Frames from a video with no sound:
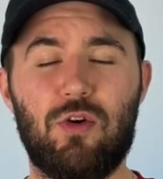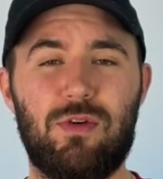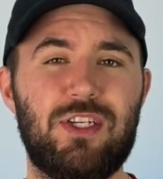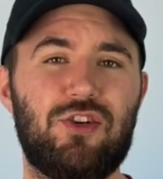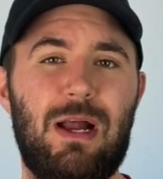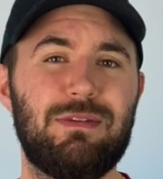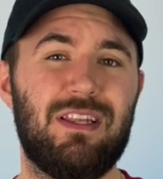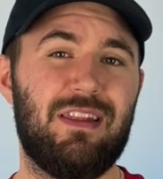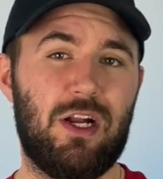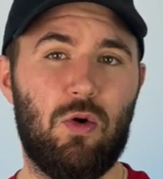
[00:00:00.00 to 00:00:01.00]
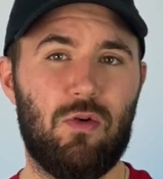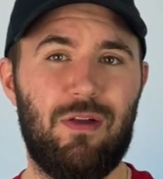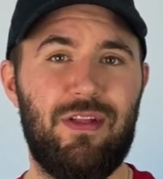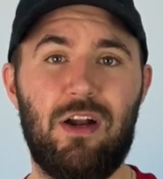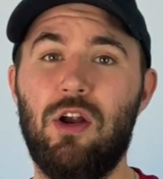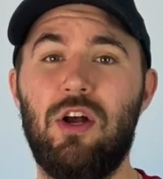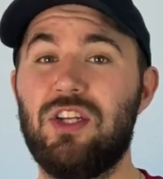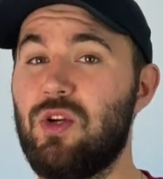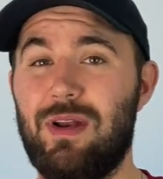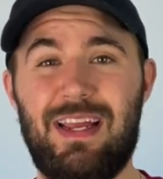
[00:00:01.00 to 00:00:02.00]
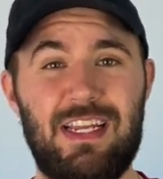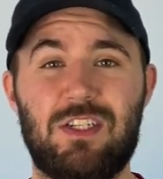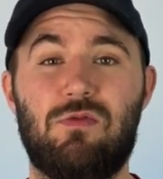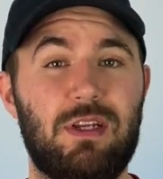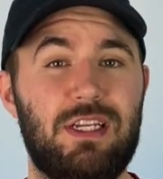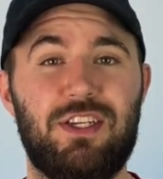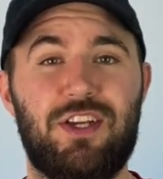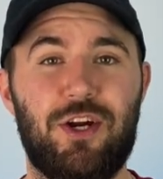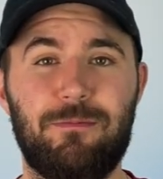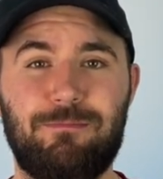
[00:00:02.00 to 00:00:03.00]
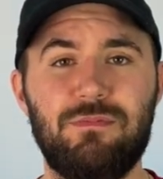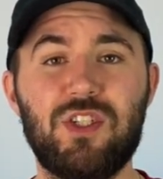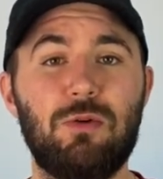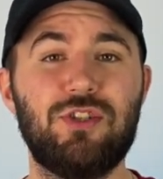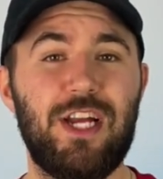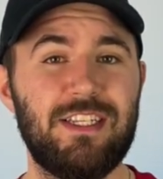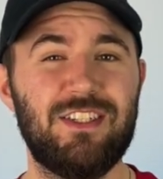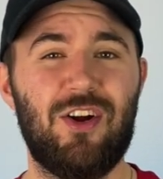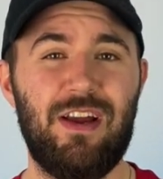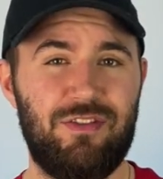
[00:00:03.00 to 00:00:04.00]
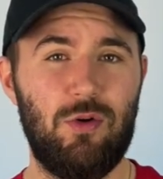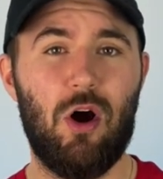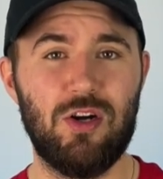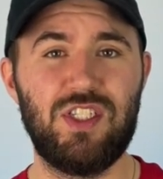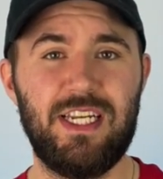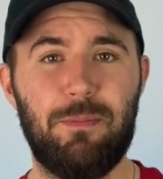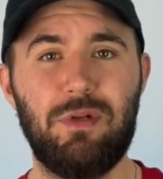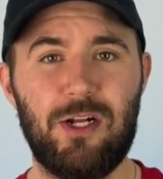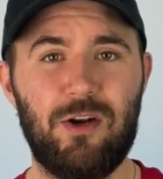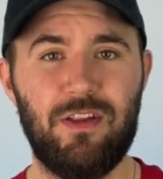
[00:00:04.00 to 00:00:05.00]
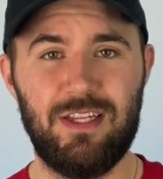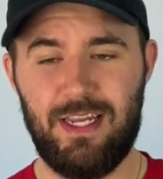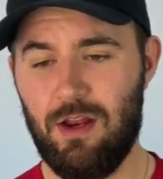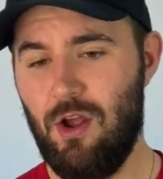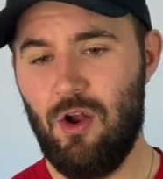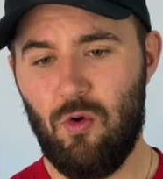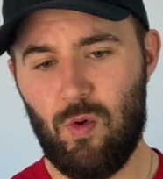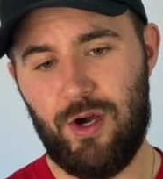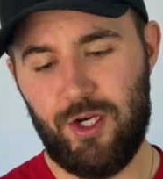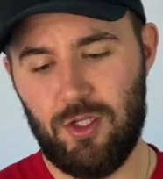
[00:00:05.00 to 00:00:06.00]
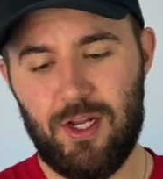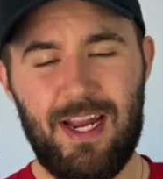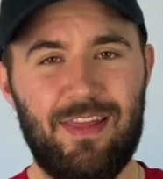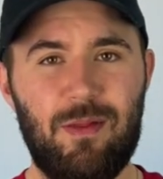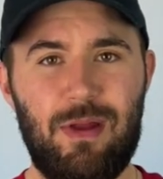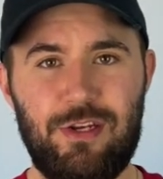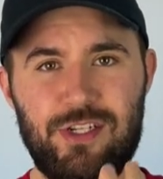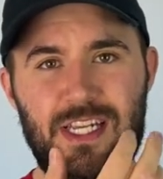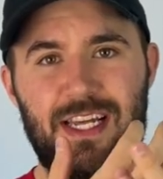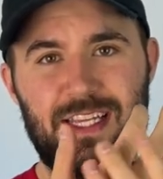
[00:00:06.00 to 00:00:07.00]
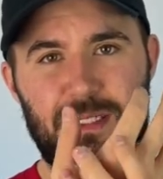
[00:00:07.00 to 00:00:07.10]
wrist straps that go around there, so it is really secure. So chances are, if you are seeing a player in the league where you're looking at them and you see like this